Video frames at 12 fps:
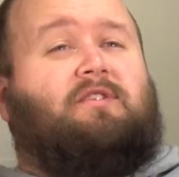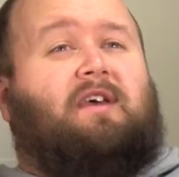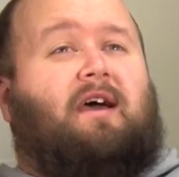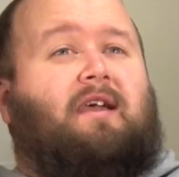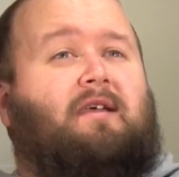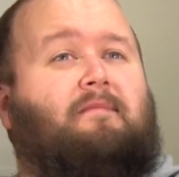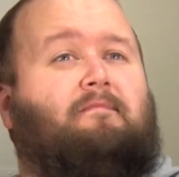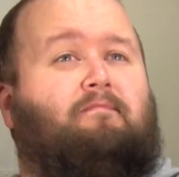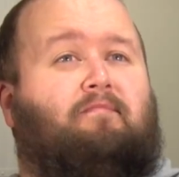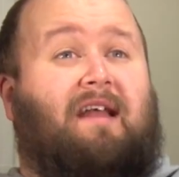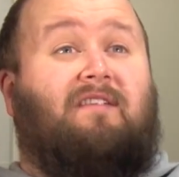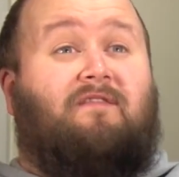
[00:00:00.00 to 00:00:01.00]
was a
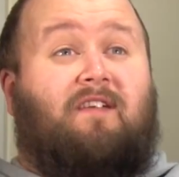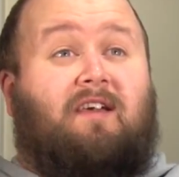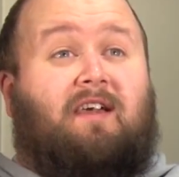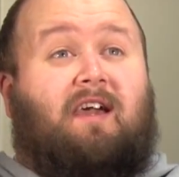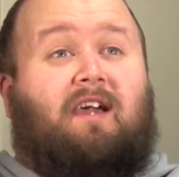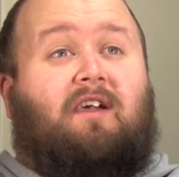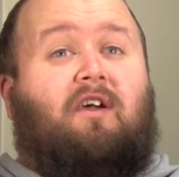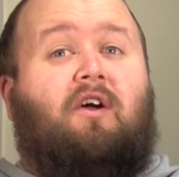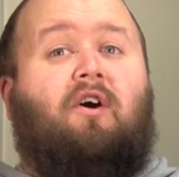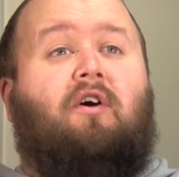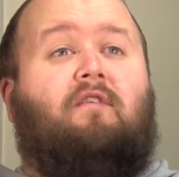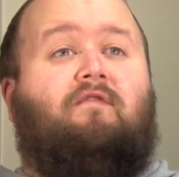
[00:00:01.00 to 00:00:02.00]
benefit gig
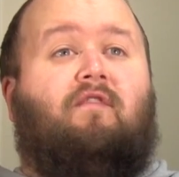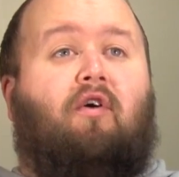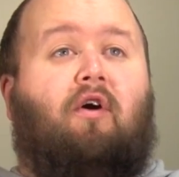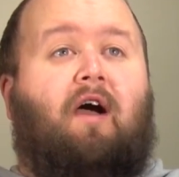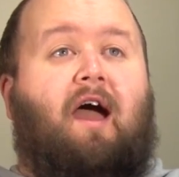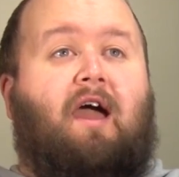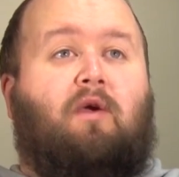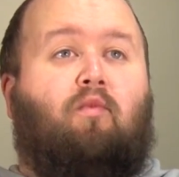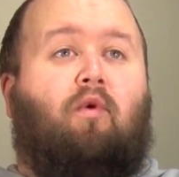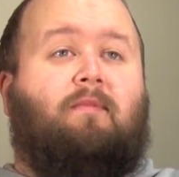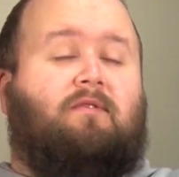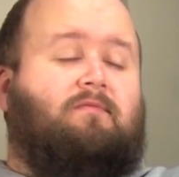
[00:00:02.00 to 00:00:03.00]
for a
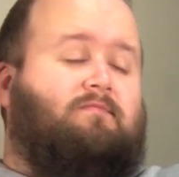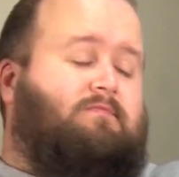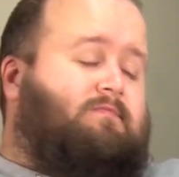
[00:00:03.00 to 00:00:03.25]
woman